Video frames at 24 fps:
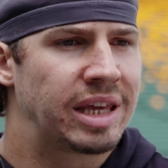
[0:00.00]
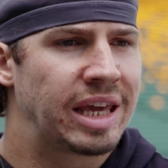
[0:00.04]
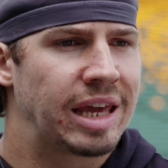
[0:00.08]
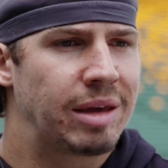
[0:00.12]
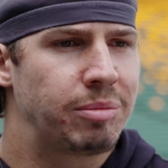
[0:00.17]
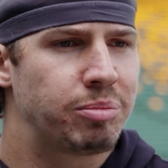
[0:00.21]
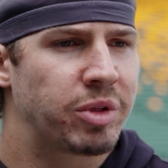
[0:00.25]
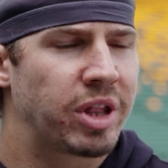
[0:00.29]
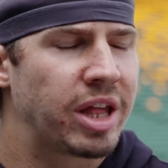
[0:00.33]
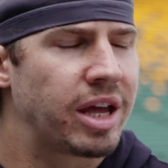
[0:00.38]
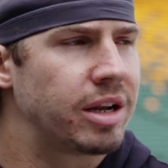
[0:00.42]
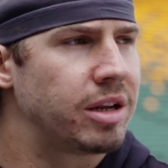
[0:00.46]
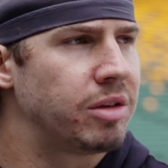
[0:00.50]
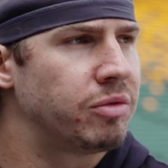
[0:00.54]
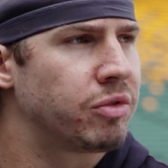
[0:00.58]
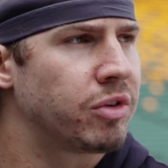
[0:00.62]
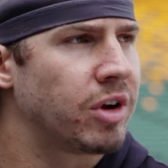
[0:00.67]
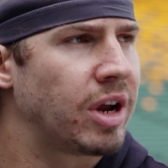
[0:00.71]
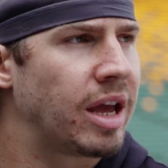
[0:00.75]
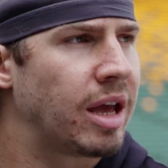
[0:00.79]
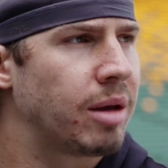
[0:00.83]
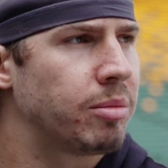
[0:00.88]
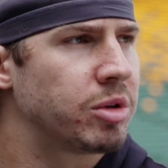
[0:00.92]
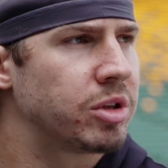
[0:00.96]
game planning
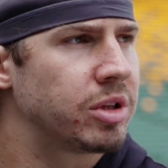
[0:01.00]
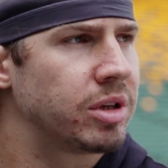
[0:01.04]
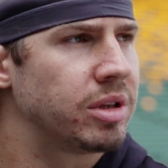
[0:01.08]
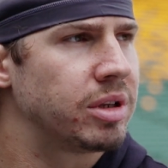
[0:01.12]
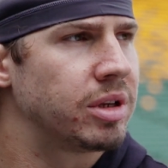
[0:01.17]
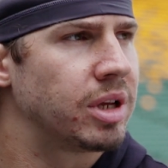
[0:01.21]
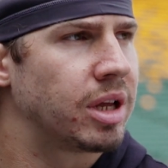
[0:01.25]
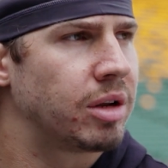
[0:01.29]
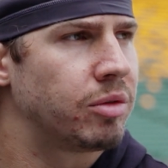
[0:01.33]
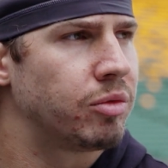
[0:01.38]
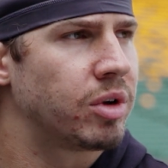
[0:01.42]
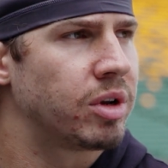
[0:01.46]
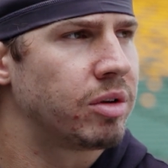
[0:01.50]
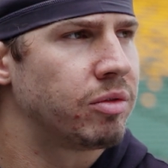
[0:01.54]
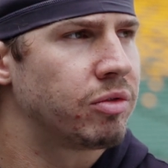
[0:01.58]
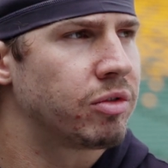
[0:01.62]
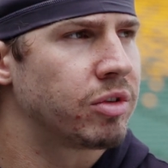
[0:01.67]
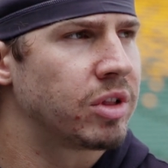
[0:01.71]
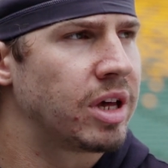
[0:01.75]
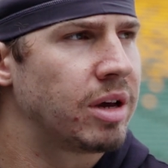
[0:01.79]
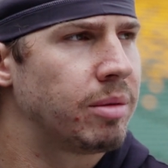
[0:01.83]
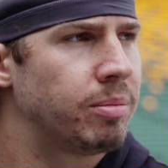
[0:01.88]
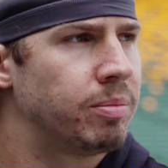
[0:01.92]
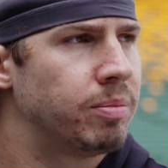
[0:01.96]
for Hamilton, getting ready
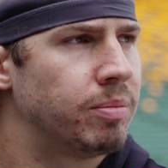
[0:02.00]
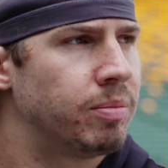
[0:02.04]
for them.